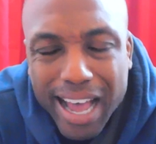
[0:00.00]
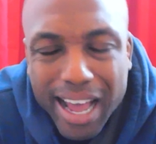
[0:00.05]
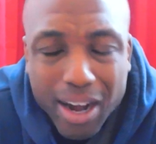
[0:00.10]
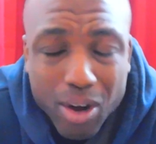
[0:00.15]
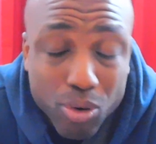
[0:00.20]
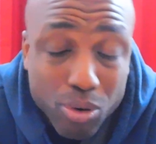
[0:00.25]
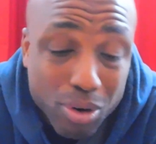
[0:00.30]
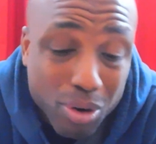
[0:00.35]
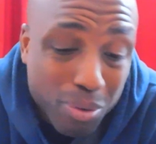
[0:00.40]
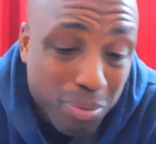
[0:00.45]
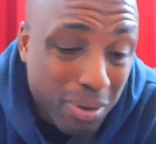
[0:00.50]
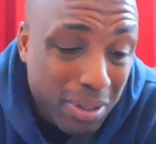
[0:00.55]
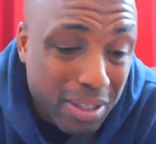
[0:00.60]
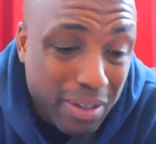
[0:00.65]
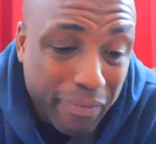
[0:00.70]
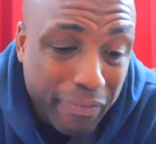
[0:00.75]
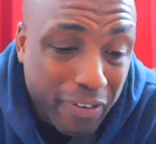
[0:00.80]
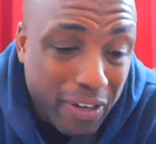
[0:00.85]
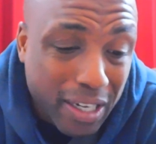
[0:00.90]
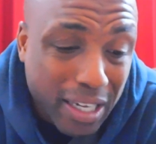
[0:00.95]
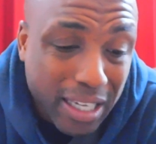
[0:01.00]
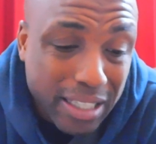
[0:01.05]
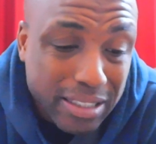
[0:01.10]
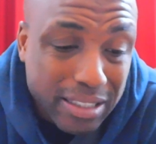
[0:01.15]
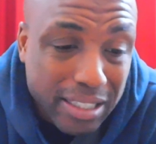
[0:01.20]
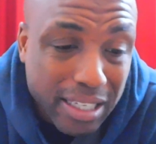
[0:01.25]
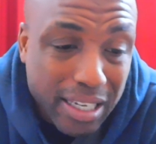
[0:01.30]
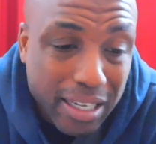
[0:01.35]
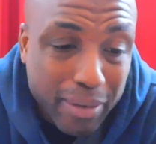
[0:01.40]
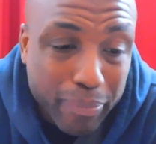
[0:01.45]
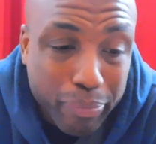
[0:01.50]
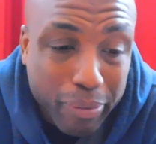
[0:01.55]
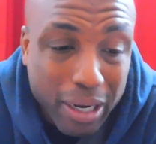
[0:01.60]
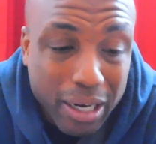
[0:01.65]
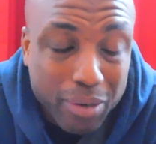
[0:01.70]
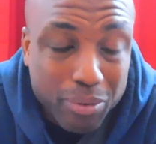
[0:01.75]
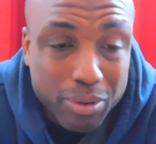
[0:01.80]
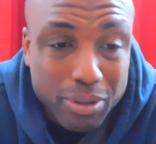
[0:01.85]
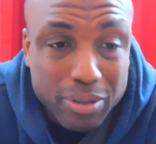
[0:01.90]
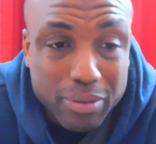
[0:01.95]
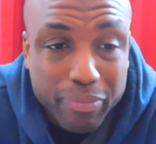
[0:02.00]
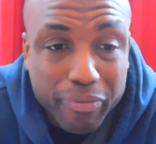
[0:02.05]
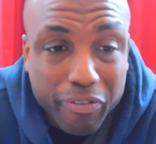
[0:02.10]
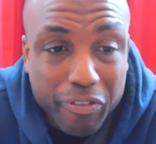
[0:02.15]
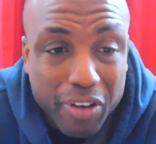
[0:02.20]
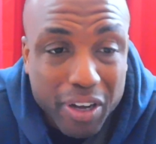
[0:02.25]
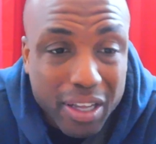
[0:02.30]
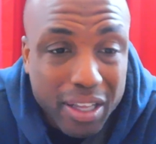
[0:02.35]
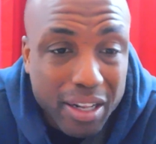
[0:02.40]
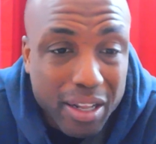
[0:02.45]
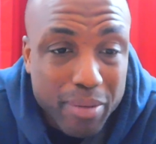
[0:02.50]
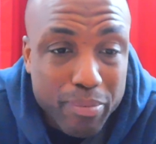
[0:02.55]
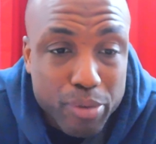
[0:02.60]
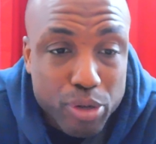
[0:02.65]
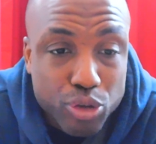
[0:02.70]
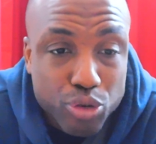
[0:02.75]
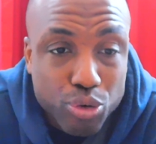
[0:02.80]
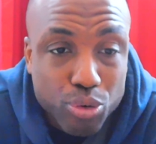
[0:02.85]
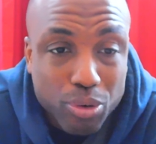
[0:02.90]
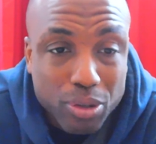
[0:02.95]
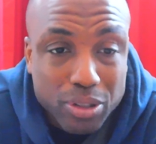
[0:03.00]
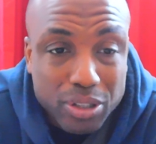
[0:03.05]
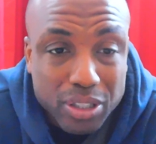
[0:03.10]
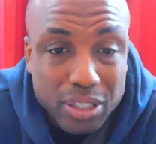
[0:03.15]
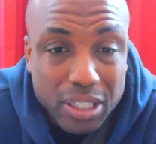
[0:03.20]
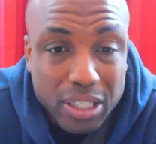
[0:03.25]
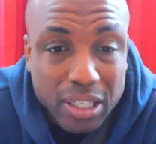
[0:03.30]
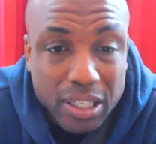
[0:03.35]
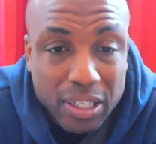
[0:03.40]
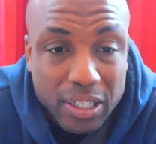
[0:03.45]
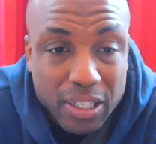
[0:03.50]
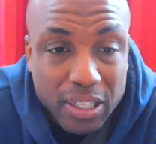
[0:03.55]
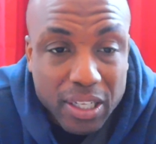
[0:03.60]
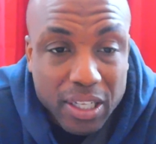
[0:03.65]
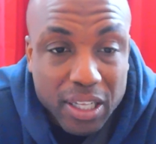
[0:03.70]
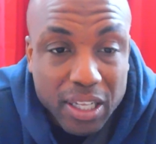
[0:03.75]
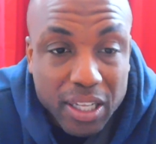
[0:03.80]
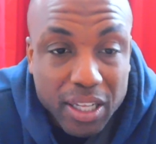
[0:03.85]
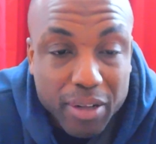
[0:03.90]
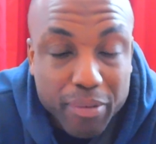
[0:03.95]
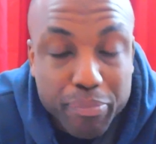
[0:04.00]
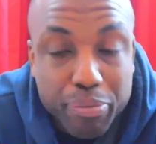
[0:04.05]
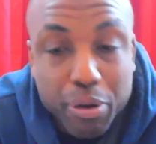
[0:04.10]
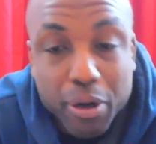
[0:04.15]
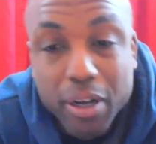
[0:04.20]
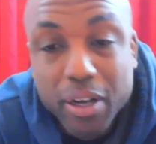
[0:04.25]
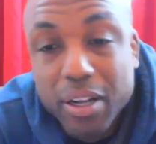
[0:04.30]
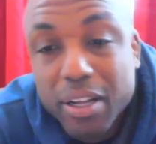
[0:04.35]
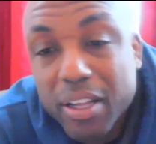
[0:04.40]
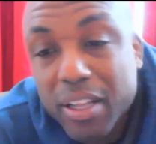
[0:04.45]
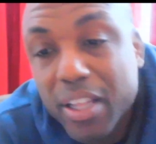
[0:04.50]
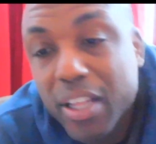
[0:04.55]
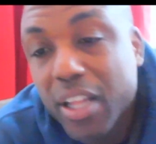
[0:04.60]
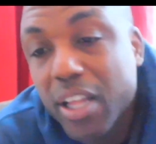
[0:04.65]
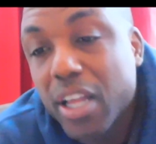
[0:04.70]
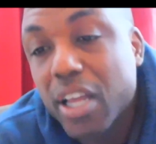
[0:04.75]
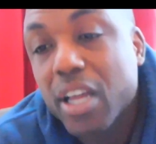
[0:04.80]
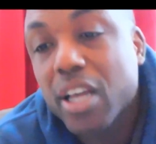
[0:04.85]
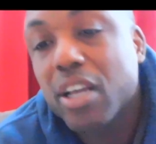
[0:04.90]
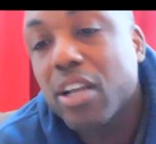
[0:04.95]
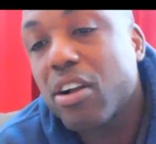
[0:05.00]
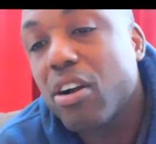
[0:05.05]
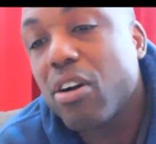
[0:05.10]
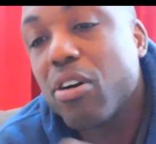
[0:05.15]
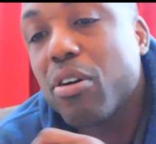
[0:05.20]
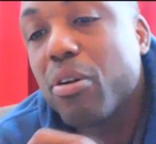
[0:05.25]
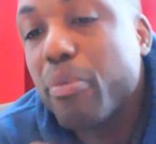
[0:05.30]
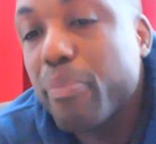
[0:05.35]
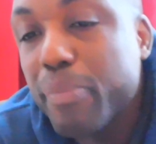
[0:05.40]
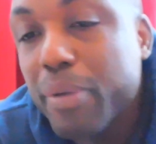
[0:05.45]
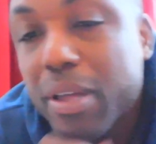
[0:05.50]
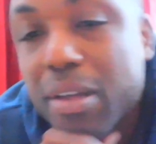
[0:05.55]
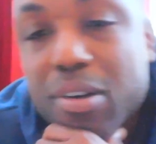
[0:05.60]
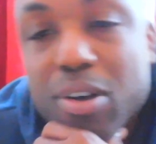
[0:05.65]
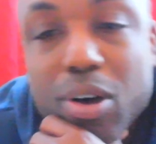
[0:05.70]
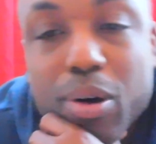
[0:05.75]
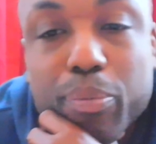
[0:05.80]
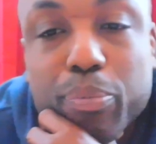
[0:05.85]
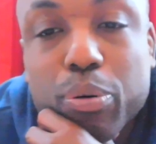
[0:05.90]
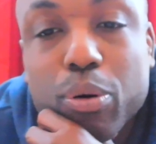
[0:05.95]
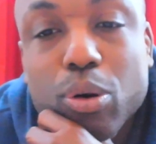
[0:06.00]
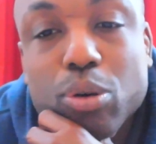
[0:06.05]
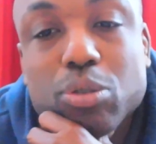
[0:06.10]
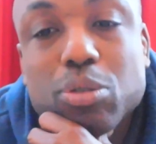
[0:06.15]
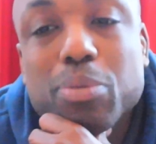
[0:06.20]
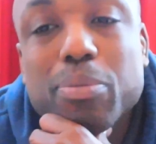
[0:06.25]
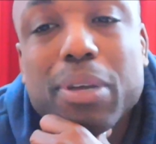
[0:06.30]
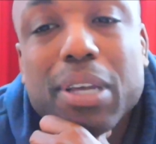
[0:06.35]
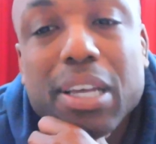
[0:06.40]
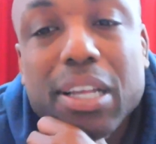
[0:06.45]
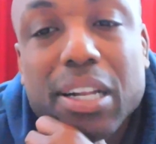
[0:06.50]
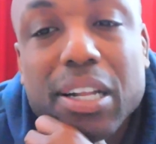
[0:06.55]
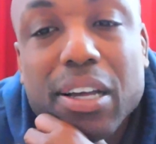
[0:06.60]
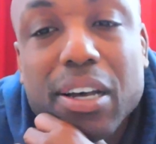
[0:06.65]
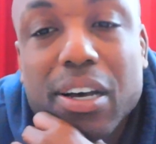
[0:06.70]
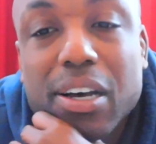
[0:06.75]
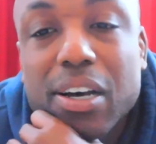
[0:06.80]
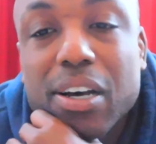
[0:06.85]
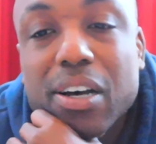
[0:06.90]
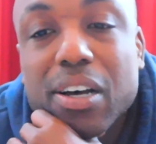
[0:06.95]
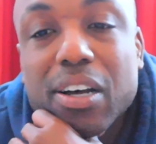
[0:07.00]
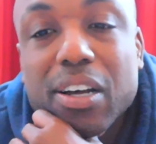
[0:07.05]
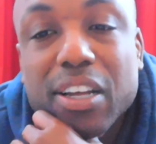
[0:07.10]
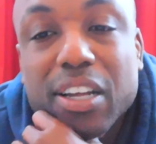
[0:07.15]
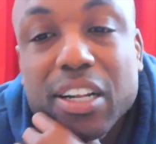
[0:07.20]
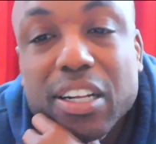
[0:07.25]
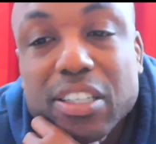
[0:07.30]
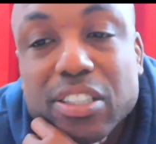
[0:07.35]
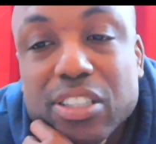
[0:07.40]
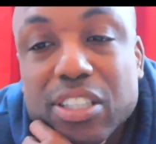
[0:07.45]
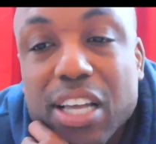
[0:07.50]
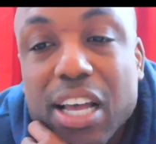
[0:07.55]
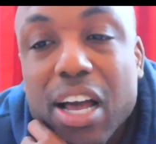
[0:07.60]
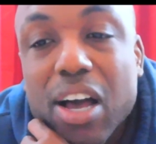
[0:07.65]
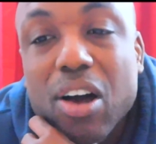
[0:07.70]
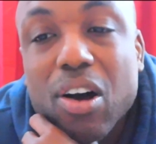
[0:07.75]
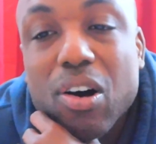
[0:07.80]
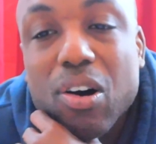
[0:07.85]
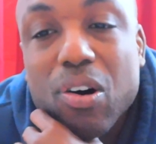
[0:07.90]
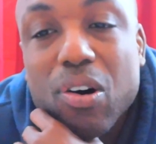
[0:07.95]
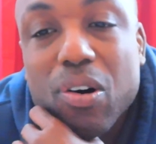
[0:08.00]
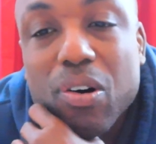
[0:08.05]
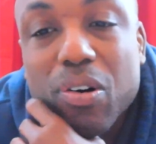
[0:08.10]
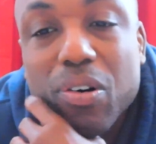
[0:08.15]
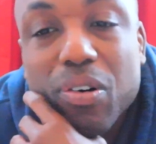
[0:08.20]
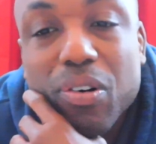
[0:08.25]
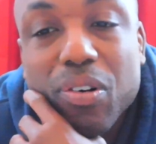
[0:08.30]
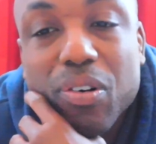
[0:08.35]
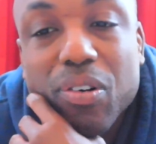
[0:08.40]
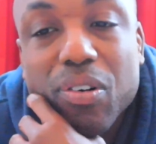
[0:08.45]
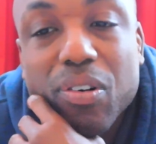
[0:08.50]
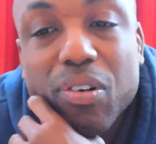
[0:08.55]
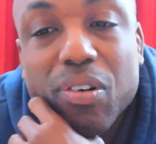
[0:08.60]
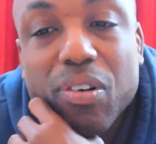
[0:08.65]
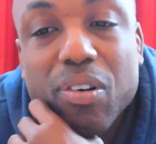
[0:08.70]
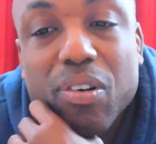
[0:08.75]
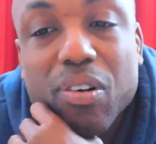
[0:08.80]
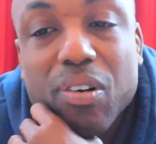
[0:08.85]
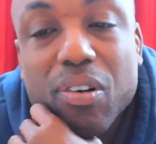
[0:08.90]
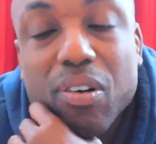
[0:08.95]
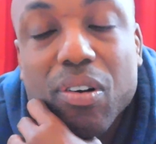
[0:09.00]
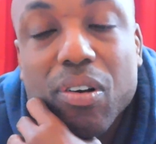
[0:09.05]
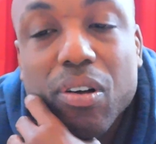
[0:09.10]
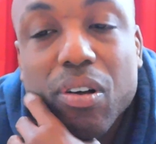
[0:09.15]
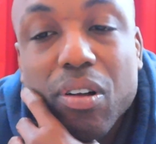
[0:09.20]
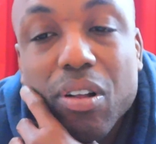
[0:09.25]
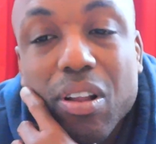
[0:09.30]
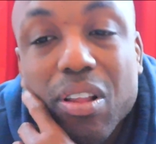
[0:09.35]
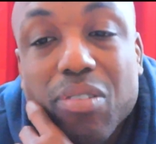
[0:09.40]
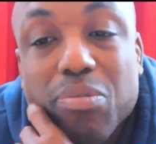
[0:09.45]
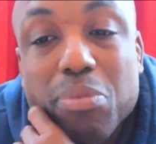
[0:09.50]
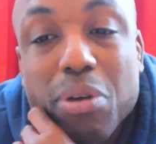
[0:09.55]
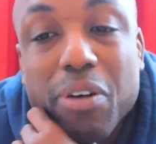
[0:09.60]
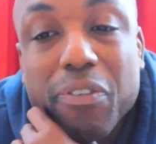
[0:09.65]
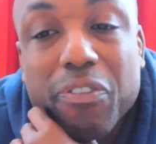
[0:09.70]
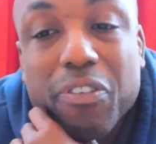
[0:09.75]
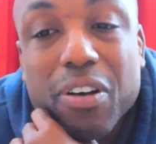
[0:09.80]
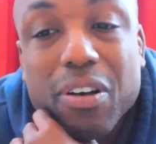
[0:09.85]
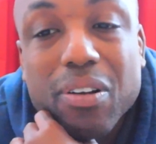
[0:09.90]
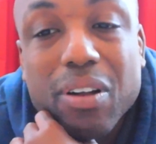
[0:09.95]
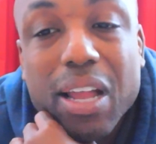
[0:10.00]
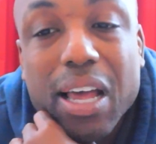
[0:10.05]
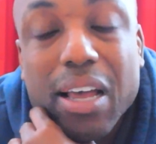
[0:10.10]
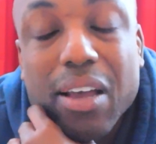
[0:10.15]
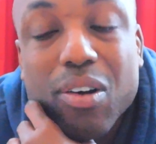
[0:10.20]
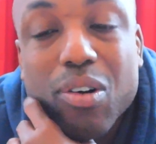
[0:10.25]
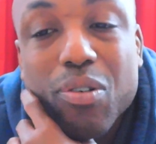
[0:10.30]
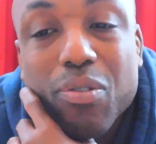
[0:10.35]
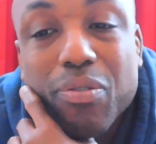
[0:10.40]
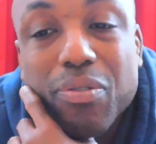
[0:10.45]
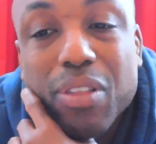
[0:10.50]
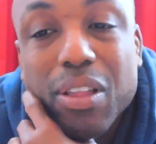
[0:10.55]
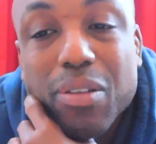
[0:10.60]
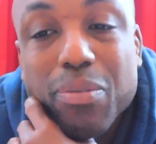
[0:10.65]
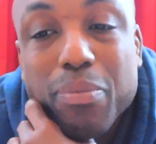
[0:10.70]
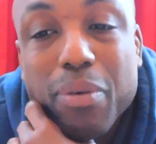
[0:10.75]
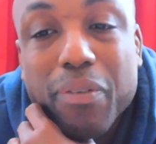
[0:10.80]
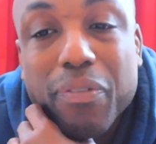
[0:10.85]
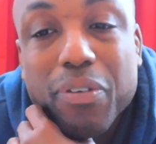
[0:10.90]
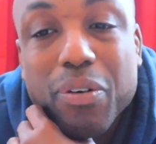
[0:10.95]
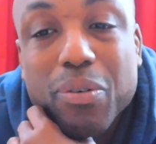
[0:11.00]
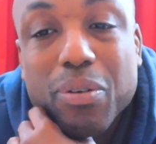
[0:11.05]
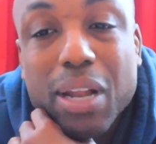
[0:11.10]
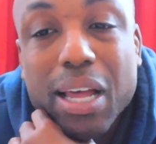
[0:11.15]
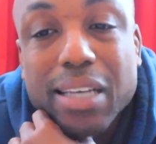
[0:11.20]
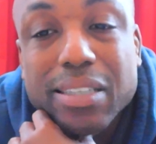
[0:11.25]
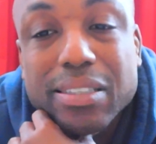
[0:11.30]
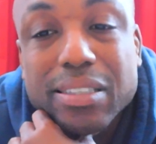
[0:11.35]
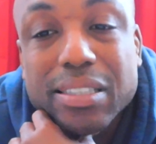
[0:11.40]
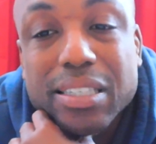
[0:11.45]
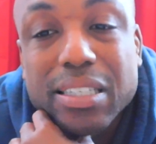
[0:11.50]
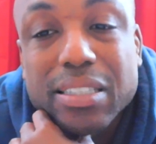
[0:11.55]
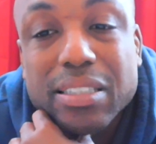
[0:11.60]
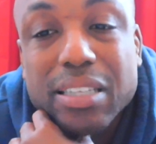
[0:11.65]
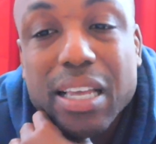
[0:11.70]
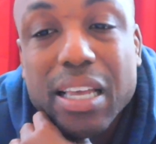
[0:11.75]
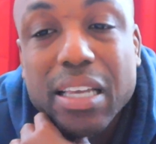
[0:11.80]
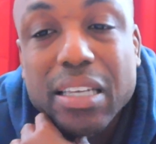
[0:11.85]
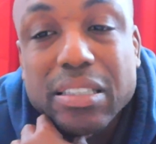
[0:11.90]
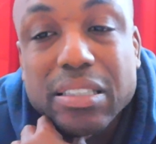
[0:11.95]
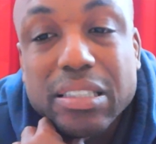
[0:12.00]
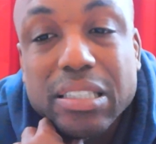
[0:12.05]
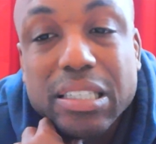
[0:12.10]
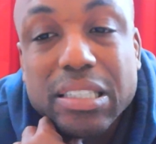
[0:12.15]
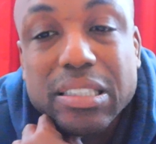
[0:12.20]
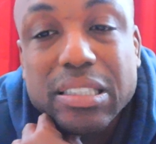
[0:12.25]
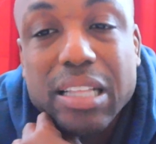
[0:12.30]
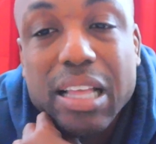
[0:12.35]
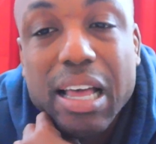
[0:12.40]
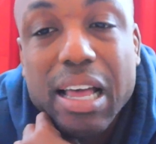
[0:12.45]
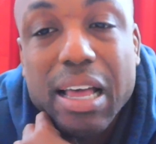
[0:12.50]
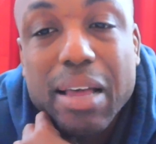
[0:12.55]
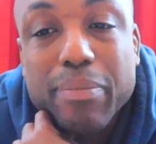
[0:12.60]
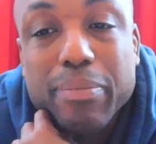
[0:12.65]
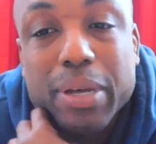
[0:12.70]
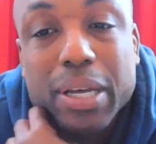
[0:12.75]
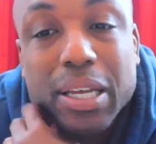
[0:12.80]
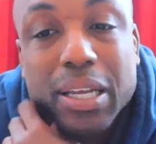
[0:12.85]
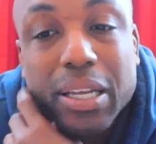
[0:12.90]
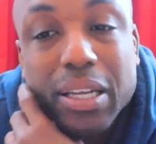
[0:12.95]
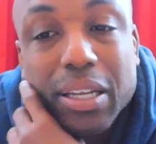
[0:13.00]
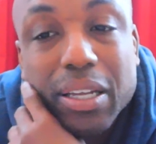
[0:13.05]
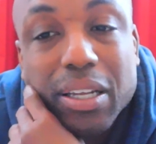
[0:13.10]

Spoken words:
I don't know what the fuck I said. It probably was some fucking immature shit. But Colonel Bill approached me in the chow hall. This motherfucker like 6'8", 6'9", man.